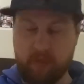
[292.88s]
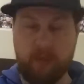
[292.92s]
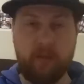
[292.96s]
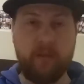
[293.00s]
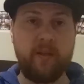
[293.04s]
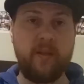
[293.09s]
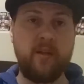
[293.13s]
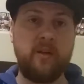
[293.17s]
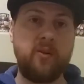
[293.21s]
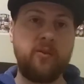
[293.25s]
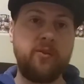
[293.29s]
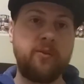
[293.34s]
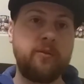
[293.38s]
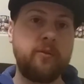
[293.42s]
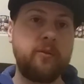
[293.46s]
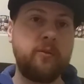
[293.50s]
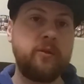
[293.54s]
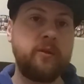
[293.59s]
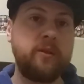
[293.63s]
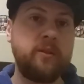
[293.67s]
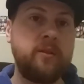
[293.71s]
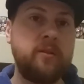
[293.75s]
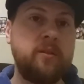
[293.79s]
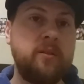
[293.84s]
and then I'll throw
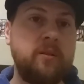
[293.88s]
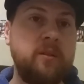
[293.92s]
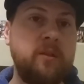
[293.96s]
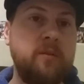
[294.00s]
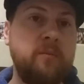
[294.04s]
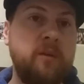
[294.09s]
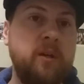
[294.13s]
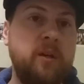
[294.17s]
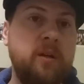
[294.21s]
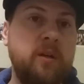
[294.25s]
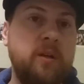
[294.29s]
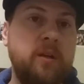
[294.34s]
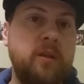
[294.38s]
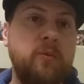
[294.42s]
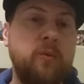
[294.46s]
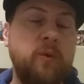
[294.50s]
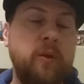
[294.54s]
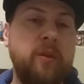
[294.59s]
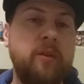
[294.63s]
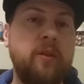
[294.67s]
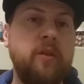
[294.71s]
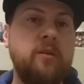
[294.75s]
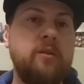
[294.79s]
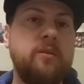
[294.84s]
in the American
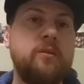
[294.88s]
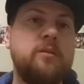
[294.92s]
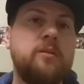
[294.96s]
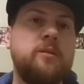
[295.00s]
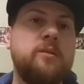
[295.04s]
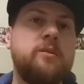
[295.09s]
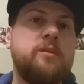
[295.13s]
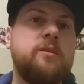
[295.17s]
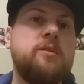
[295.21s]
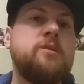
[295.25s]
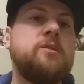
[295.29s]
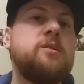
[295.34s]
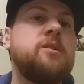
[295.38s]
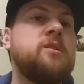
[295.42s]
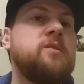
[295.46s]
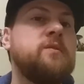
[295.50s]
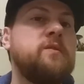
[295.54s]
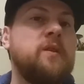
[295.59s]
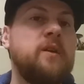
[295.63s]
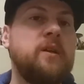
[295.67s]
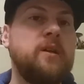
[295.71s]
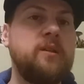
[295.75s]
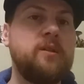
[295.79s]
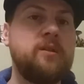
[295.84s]
with it to see if
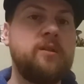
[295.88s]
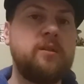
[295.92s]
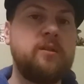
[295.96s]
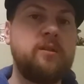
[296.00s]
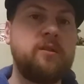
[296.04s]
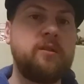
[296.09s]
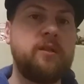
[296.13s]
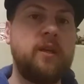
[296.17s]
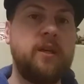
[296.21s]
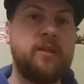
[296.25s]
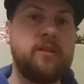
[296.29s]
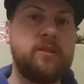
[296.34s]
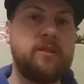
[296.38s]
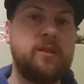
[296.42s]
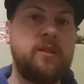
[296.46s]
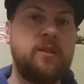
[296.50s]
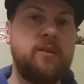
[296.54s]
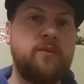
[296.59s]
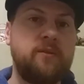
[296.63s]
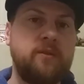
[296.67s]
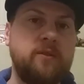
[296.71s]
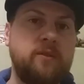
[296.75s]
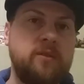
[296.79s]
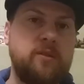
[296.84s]
I can taste the
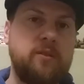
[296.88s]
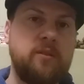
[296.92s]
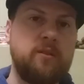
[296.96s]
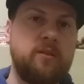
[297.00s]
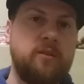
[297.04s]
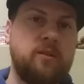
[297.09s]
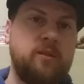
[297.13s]
difference.